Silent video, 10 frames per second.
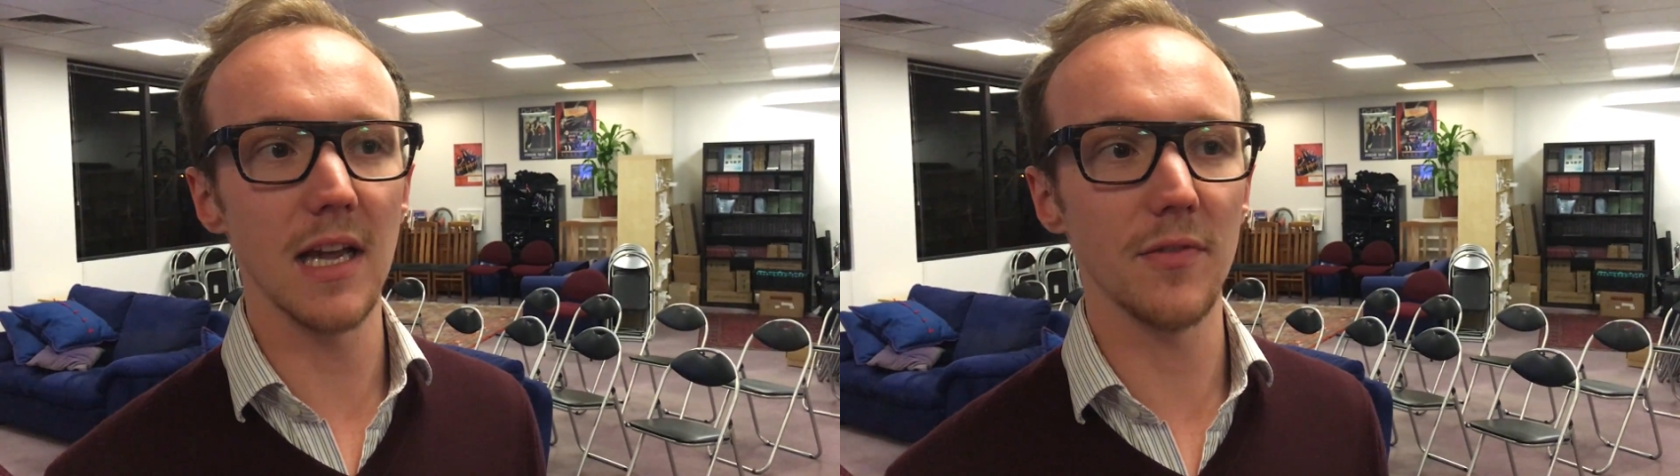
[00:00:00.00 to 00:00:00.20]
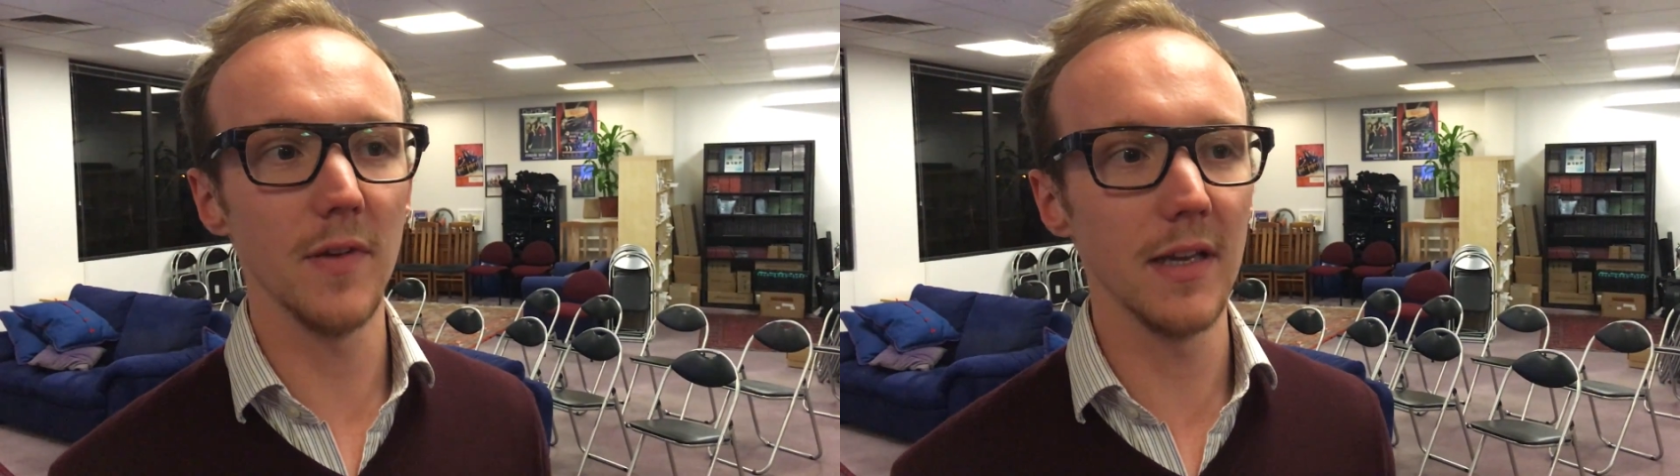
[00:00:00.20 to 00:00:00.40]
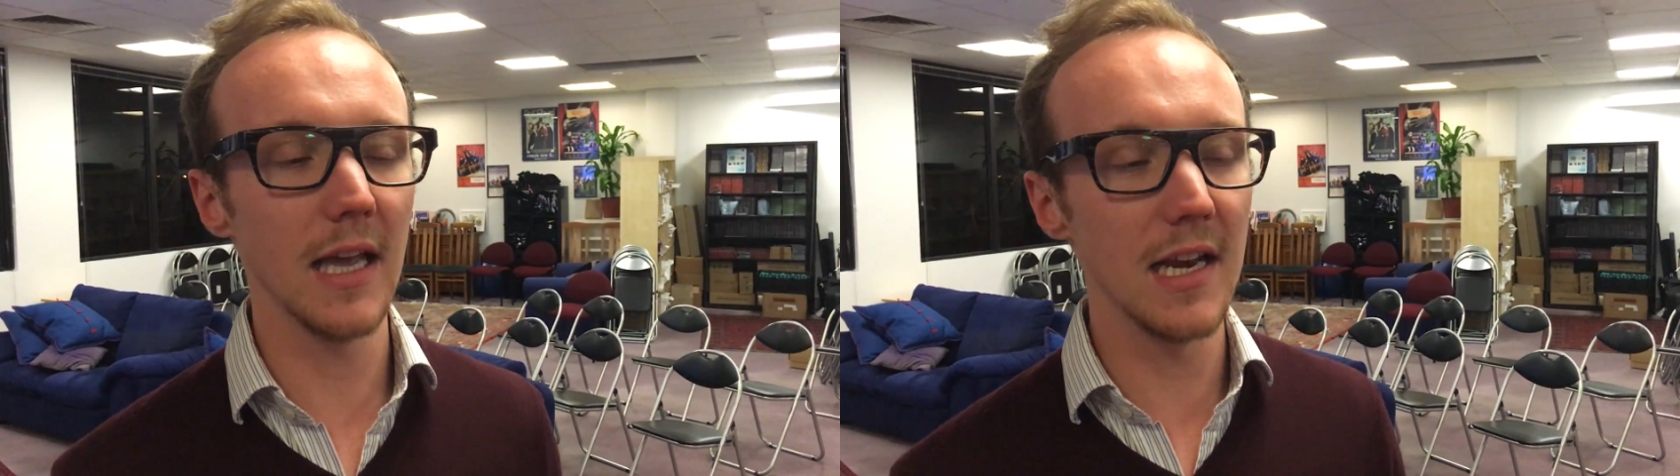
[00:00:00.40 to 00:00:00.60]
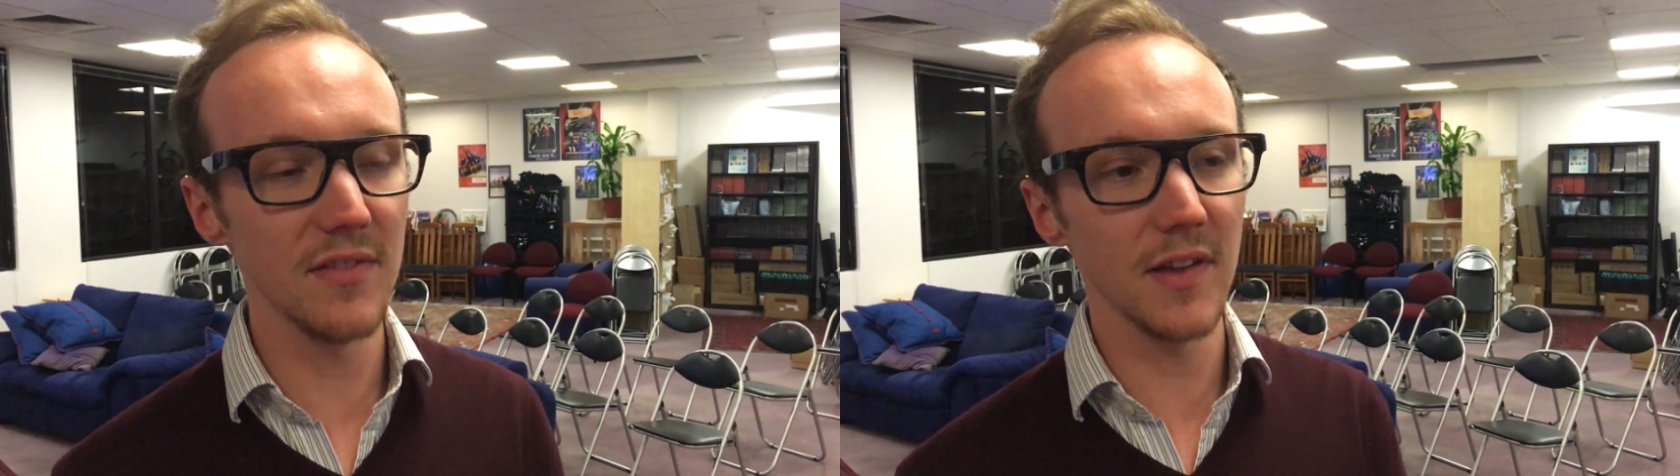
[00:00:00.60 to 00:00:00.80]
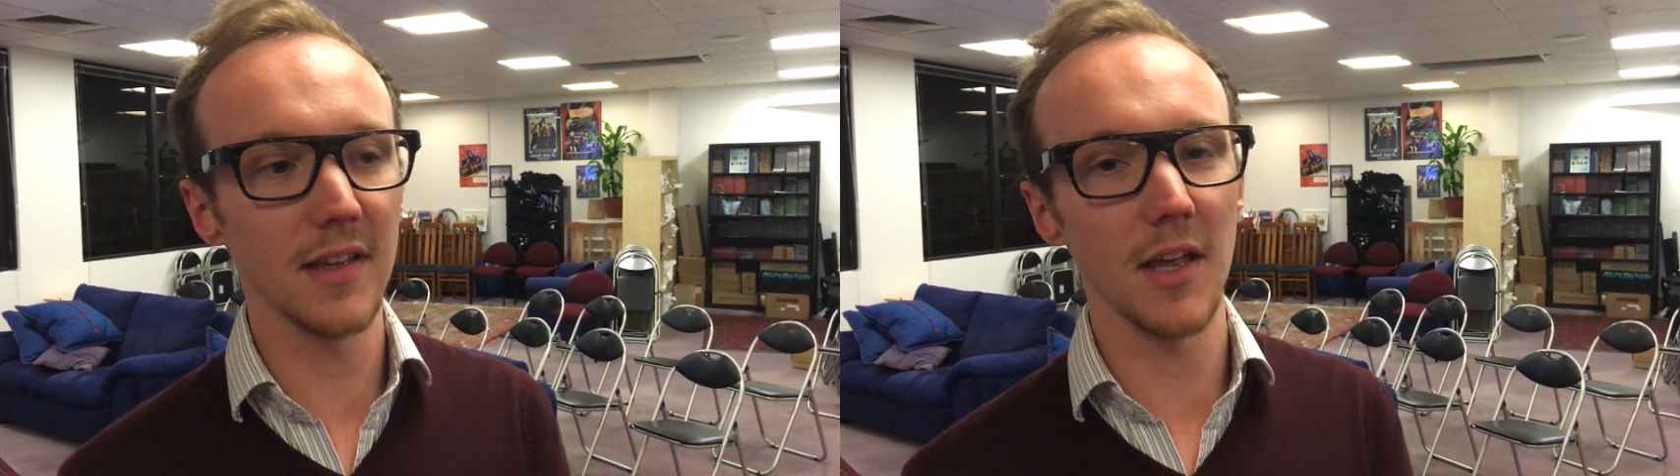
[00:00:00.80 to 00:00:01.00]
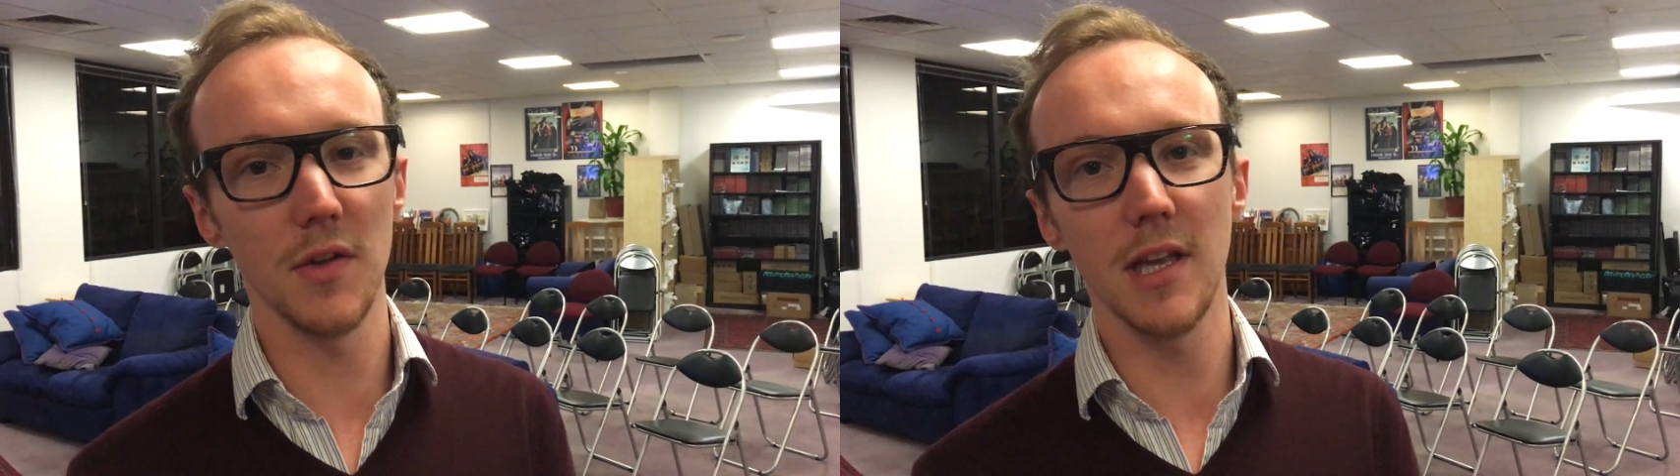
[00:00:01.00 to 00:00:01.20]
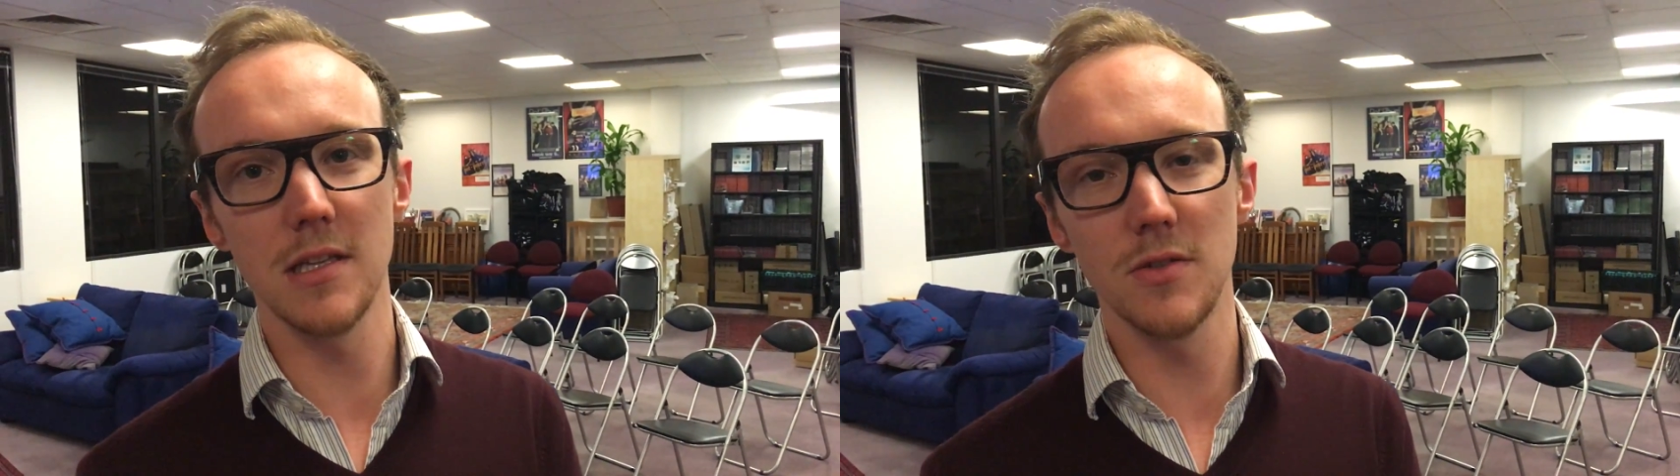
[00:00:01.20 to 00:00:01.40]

and I think anything that you can